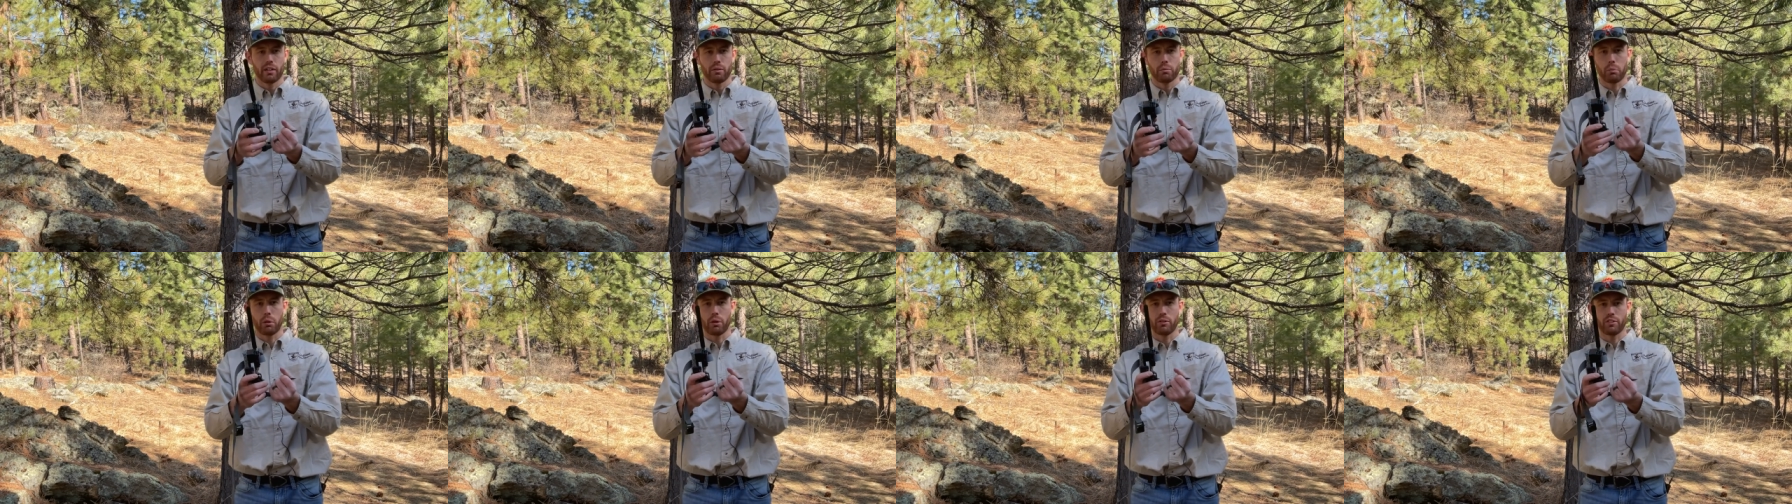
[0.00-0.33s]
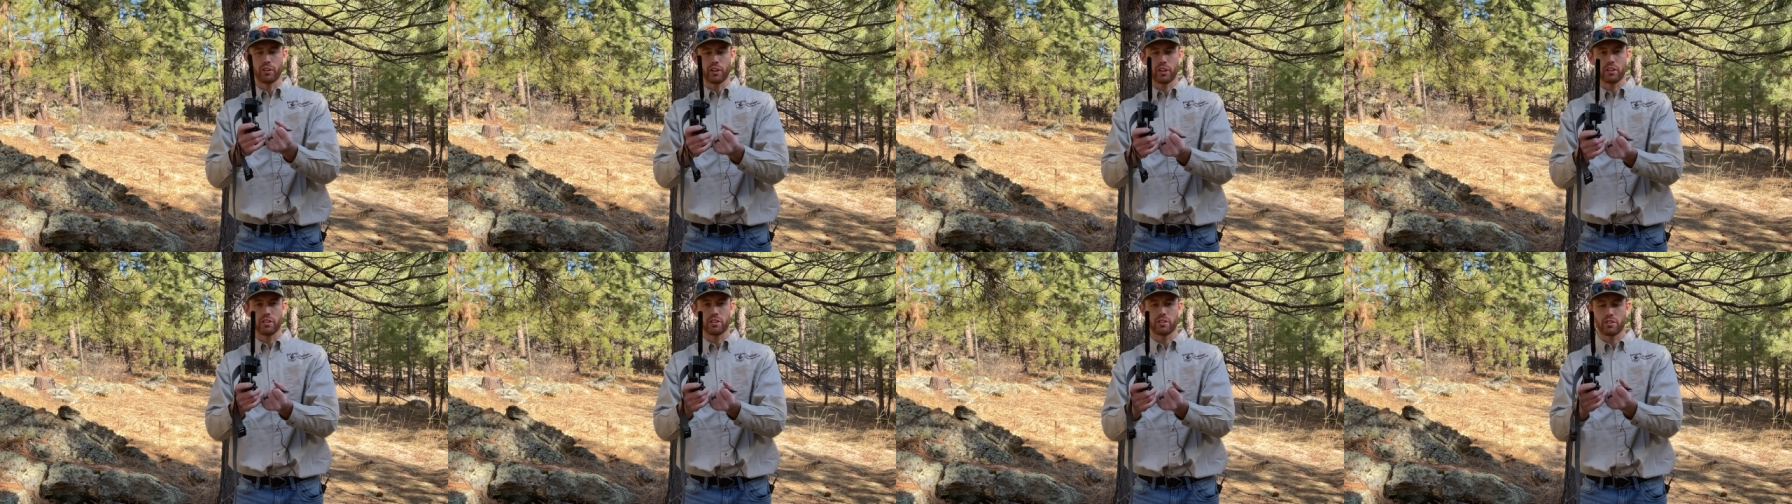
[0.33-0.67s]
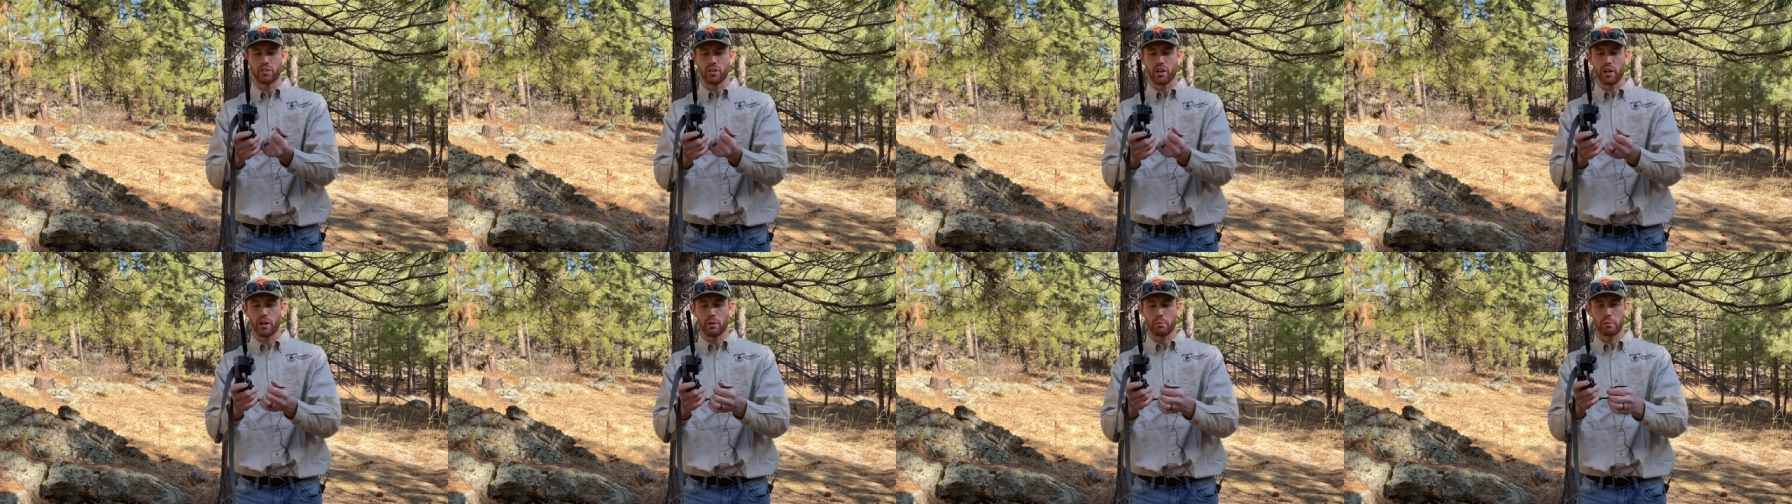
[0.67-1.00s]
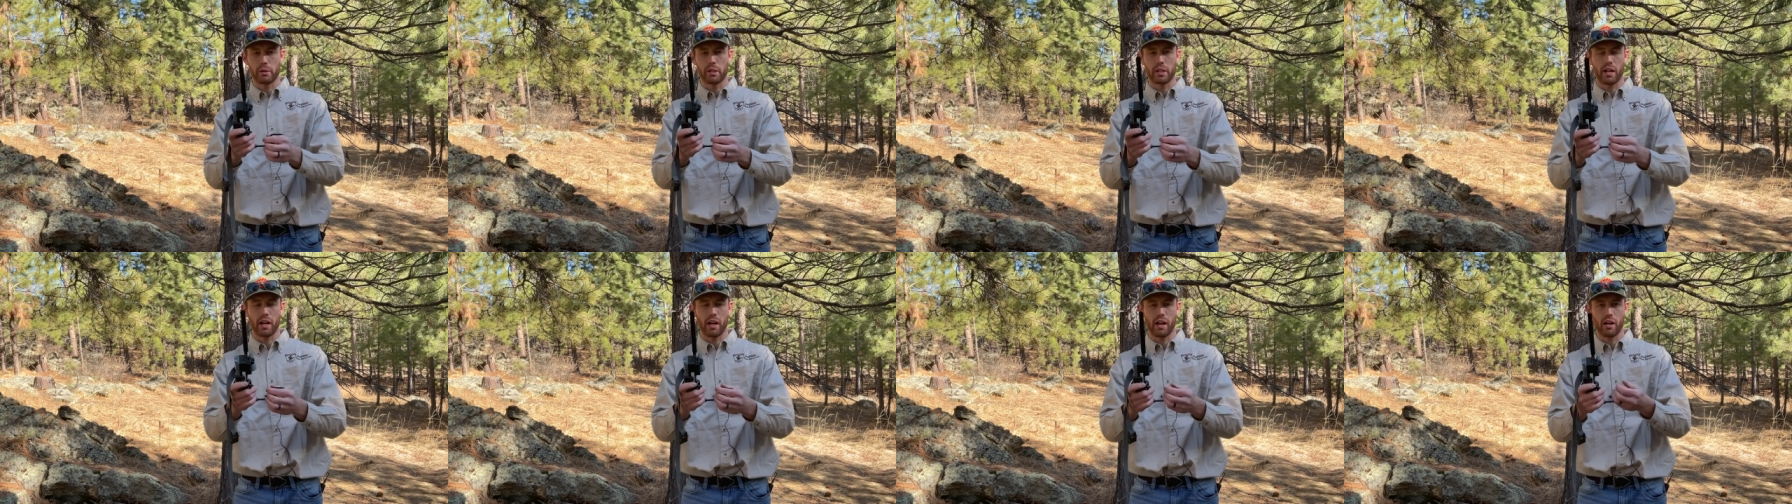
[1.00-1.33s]
perfectly straight up
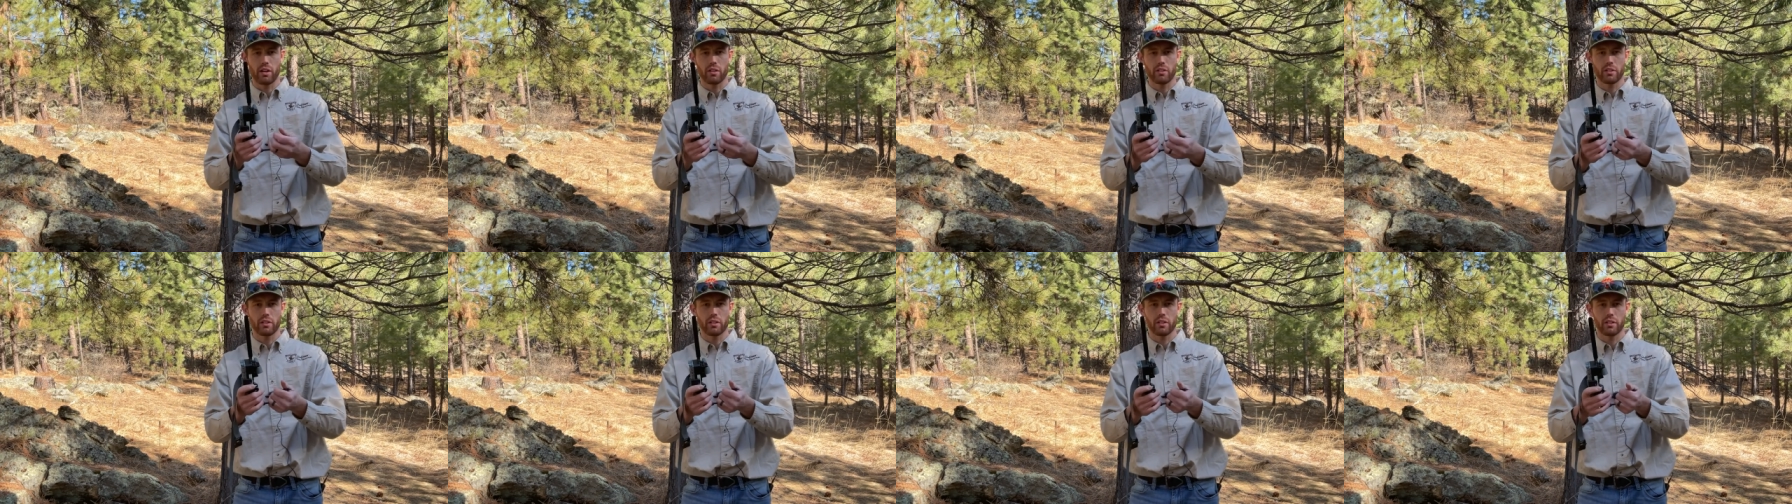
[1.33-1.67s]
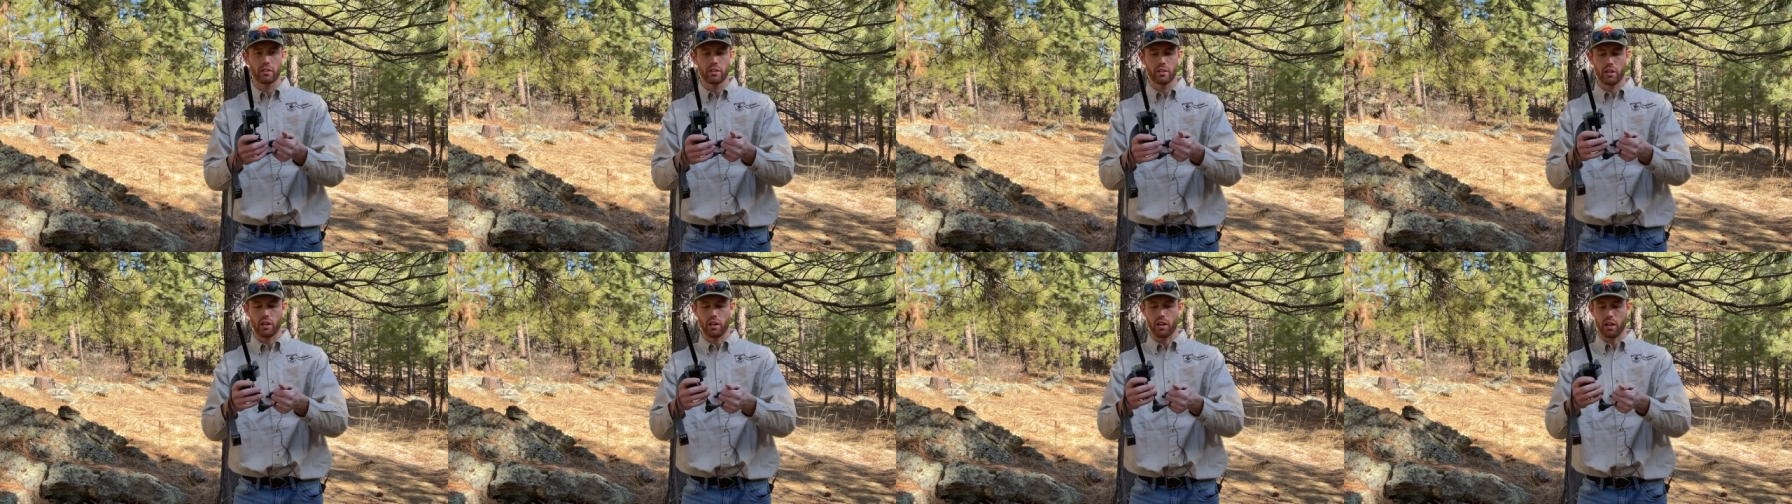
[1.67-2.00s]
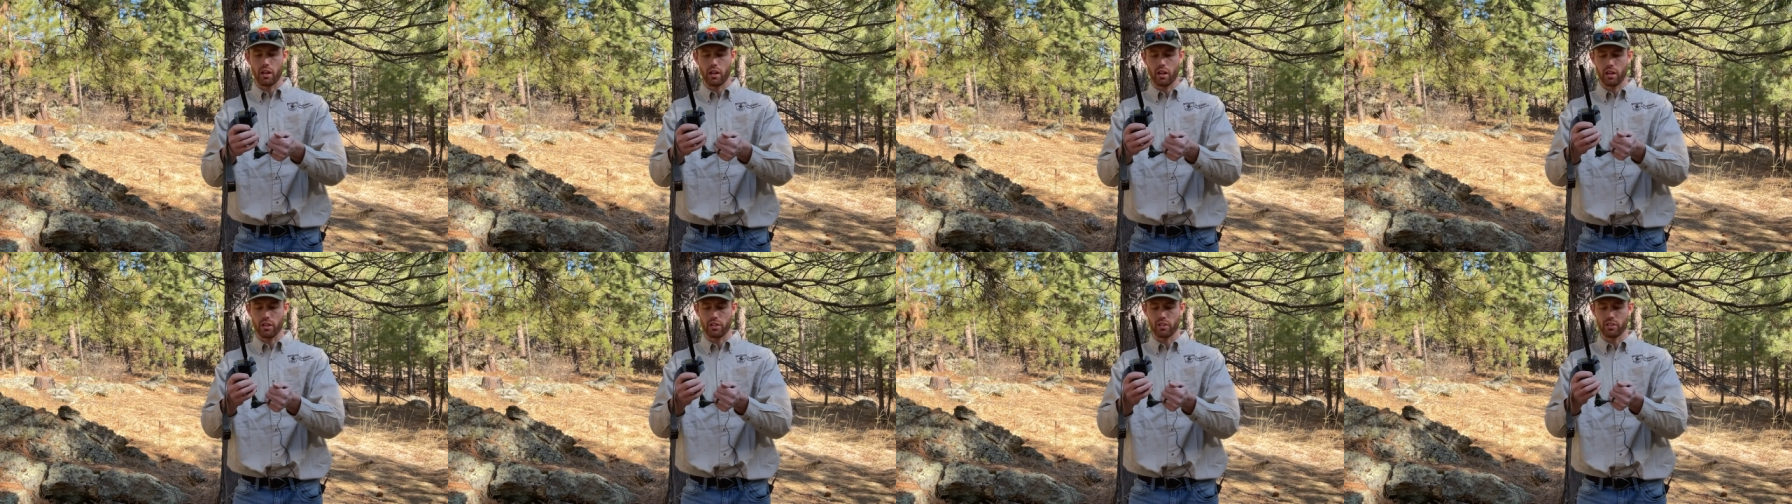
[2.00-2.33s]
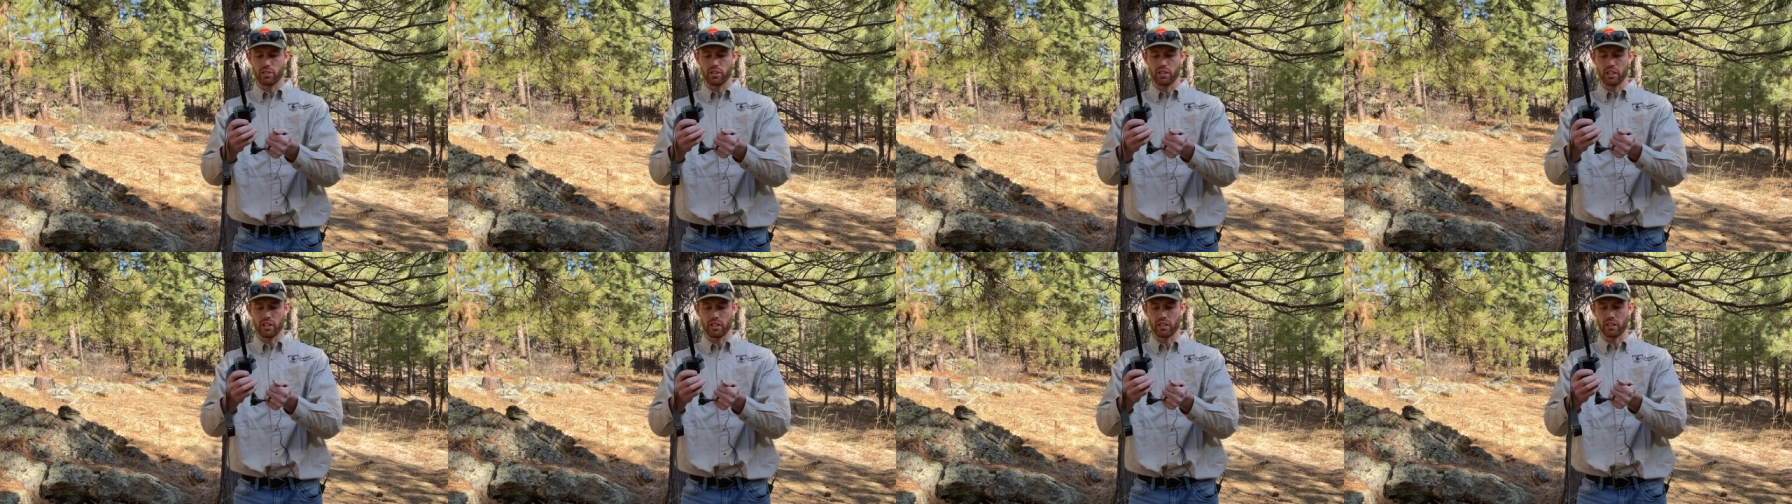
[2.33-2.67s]
and down and you
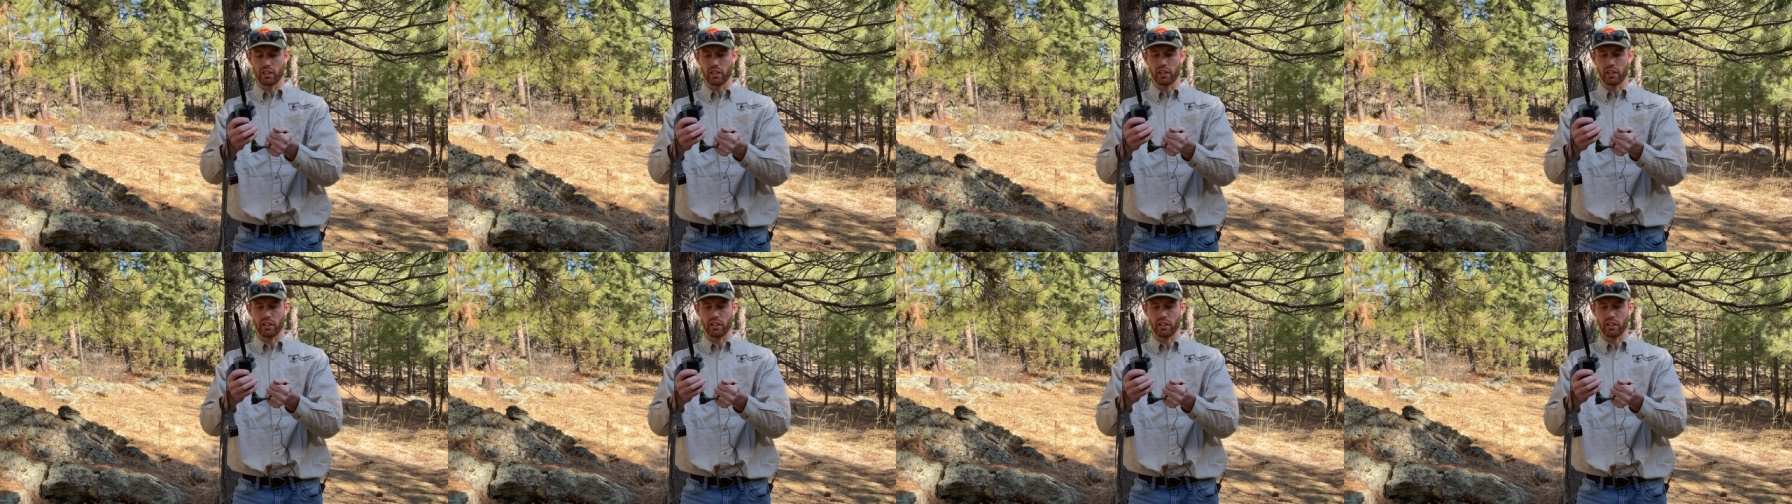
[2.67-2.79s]
need to